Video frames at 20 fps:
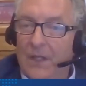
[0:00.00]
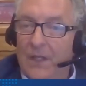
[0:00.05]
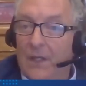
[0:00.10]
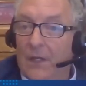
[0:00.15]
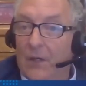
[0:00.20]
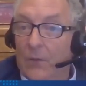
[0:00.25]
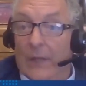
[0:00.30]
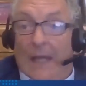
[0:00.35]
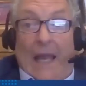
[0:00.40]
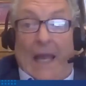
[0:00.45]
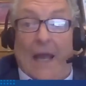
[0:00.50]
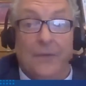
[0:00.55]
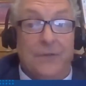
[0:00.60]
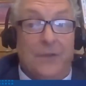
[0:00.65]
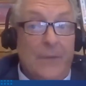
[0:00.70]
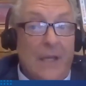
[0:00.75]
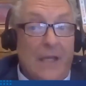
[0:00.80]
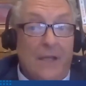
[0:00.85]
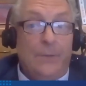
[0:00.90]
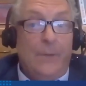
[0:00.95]
We have
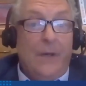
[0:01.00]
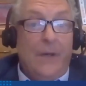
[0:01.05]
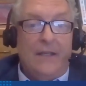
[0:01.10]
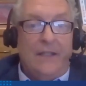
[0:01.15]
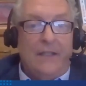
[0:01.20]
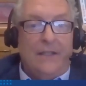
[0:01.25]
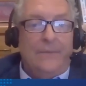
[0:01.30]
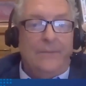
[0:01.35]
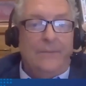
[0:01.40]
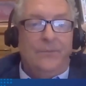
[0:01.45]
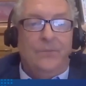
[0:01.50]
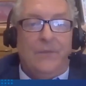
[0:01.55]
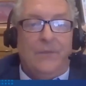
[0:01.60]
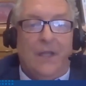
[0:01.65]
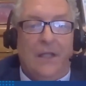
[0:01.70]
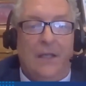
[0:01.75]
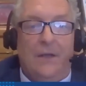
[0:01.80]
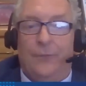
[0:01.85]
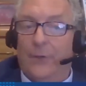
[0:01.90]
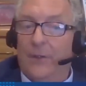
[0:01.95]
to make money.
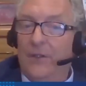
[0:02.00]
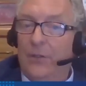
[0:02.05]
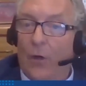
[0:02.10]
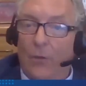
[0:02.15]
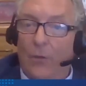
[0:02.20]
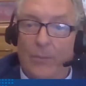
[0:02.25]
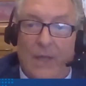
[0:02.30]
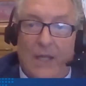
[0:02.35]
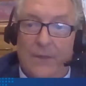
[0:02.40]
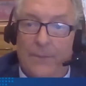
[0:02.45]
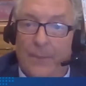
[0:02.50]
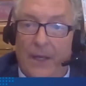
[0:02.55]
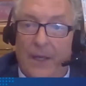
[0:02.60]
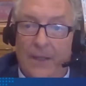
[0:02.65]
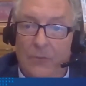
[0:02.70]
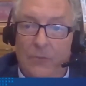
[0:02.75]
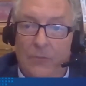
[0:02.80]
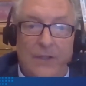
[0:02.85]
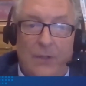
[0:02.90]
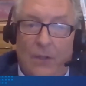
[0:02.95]
If we don't make
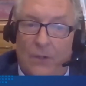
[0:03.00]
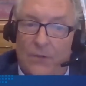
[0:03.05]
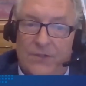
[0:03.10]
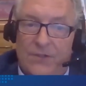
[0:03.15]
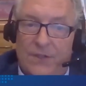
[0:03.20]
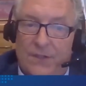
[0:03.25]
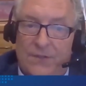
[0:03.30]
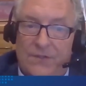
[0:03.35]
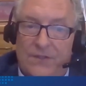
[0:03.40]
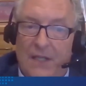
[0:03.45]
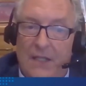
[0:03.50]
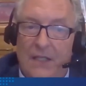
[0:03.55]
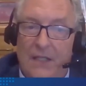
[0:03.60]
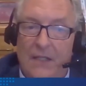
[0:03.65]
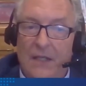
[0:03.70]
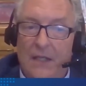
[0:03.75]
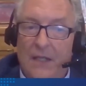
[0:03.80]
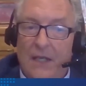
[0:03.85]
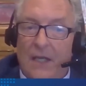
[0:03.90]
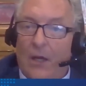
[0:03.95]
money, we don't succeed.